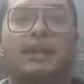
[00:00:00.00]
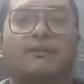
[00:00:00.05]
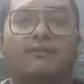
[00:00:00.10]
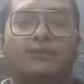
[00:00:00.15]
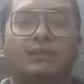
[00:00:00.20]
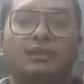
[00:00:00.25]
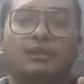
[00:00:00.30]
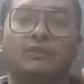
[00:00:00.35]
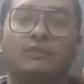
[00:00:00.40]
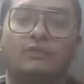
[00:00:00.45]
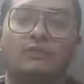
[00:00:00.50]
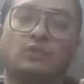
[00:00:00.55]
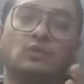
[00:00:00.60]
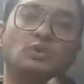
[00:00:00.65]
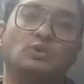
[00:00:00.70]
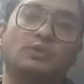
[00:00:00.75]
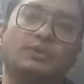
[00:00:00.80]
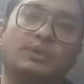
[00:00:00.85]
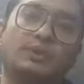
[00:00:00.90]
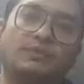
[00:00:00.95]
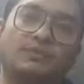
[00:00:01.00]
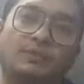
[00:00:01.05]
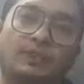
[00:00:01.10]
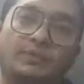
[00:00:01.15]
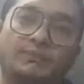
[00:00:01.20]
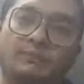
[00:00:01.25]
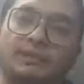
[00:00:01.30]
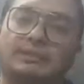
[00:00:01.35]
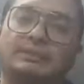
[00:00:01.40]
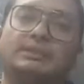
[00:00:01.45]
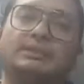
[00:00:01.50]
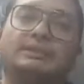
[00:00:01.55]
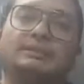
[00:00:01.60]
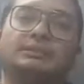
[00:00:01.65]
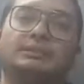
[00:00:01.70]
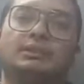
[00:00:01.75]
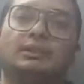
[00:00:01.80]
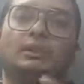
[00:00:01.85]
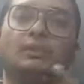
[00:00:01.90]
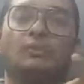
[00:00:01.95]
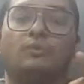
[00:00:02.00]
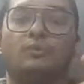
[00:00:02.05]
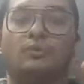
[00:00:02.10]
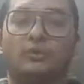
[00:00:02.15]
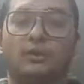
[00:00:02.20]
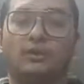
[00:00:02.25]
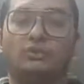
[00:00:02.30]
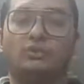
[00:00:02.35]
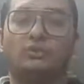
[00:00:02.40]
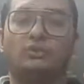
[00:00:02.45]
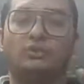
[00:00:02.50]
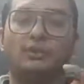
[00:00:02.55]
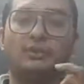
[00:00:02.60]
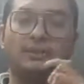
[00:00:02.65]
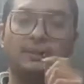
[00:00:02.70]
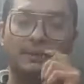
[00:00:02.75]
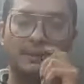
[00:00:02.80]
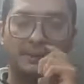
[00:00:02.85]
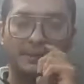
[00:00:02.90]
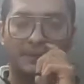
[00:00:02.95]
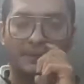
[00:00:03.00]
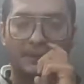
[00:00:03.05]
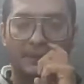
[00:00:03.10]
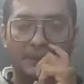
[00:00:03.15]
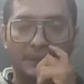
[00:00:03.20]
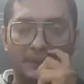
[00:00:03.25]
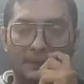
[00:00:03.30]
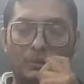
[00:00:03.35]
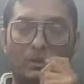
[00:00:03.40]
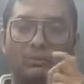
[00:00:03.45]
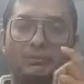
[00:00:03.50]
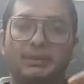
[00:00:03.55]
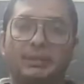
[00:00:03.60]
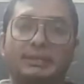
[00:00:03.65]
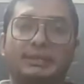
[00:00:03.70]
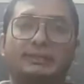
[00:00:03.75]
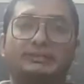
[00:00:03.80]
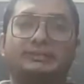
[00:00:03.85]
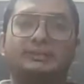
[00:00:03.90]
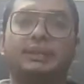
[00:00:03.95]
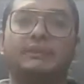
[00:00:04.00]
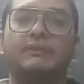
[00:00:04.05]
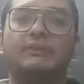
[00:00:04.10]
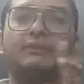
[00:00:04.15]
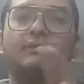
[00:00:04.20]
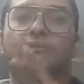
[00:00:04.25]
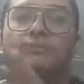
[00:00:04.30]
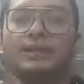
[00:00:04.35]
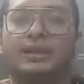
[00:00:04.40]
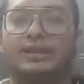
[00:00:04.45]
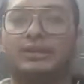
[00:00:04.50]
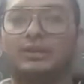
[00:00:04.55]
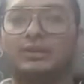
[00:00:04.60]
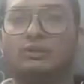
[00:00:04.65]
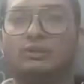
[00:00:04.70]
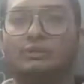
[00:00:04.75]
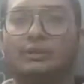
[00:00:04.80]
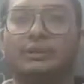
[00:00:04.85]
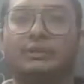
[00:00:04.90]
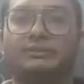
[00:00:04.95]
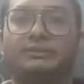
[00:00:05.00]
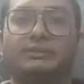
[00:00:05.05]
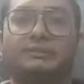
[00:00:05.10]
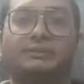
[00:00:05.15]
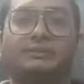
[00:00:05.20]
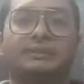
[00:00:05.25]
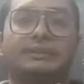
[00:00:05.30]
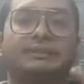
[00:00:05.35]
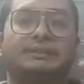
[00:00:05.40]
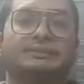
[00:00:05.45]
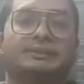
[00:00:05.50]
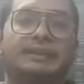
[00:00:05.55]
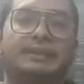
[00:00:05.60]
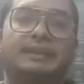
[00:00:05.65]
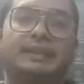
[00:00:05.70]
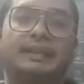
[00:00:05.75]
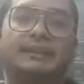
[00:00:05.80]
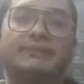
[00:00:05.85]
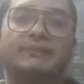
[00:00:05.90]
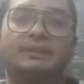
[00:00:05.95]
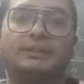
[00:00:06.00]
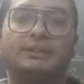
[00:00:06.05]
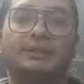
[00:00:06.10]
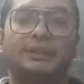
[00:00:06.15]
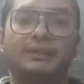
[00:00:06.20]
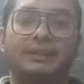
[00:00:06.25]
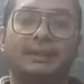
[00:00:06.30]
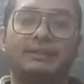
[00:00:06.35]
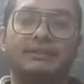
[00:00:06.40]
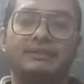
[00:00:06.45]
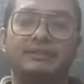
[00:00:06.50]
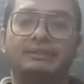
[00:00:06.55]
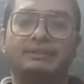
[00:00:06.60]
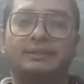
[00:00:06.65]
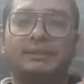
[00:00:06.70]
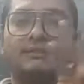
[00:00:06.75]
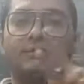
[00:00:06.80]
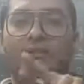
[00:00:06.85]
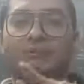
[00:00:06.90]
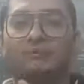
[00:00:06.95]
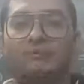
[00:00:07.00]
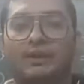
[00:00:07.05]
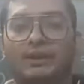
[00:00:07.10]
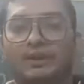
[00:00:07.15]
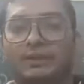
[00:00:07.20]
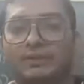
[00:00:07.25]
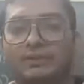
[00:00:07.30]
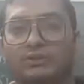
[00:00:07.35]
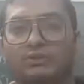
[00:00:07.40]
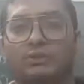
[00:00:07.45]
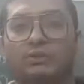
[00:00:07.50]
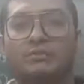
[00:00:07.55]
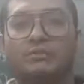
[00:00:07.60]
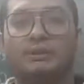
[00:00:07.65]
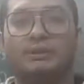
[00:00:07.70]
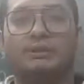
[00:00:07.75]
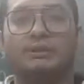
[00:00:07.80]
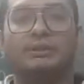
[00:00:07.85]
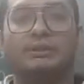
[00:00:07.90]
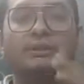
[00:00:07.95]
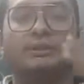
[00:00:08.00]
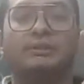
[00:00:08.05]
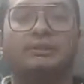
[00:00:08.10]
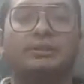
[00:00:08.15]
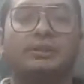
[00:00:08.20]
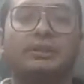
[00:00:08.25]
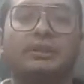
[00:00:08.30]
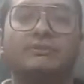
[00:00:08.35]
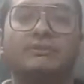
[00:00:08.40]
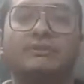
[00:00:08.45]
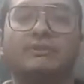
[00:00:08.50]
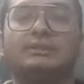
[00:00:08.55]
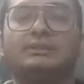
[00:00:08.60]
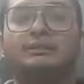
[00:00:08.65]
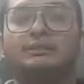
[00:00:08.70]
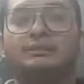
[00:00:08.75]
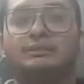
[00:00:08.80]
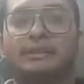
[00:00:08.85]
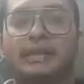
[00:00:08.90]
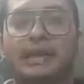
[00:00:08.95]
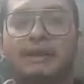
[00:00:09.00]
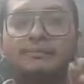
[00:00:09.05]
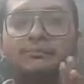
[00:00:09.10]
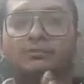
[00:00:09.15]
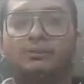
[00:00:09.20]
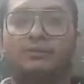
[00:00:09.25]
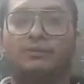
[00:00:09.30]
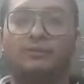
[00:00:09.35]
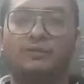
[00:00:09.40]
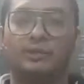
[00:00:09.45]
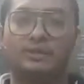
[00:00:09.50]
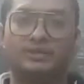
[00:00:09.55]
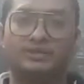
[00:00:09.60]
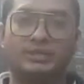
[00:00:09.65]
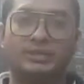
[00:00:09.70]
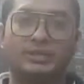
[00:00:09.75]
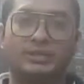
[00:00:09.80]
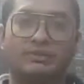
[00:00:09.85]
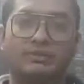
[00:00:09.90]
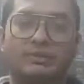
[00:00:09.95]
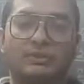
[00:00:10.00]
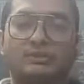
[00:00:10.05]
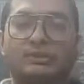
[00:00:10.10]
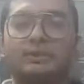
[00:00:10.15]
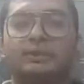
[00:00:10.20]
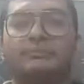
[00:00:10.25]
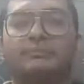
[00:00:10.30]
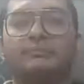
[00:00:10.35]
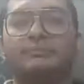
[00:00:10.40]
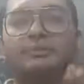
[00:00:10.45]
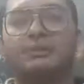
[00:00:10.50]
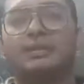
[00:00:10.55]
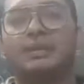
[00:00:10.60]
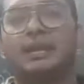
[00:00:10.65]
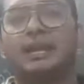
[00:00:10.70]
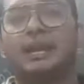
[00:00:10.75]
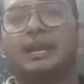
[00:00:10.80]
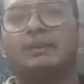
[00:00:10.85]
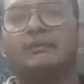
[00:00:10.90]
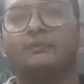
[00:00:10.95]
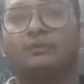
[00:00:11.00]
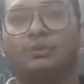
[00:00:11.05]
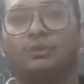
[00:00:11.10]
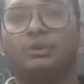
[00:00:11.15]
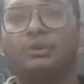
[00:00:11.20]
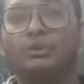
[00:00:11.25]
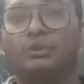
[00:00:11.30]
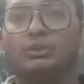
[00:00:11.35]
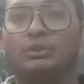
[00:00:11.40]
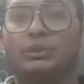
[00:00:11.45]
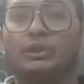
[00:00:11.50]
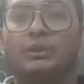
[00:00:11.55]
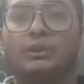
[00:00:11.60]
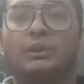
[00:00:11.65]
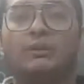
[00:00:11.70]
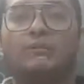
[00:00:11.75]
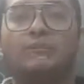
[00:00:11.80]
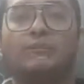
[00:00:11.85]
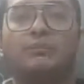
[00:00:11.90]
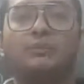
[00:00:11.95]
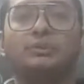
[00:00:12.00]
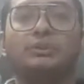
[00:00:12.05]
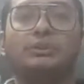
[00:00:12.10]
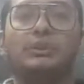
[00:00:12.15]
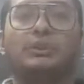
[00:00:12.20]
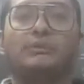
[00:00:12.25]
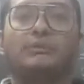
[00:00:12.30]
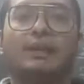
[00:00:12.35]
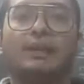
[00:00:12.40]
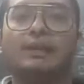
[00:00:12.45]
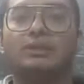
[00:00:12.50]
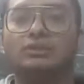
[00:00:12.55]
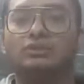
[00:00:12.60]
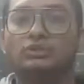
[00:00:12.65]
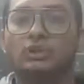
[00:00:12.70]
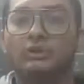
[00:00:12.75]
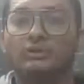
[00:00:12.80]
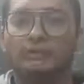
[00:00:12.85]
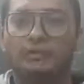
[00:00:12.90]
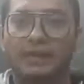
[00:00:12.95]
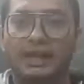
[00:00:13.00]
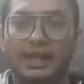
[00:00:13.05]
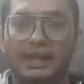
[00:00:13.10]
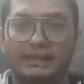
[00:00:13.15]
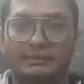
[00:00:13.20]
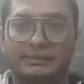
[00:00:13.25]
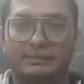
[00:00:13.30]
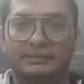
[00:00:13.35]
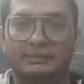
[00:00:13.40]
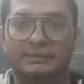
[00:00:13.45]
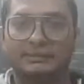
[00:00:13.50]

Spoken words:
having a 4 different methods. First one, domain is given, find out range. Second one, range is given, find out domain. Third one, types of function equation. And fourth one, put the values of x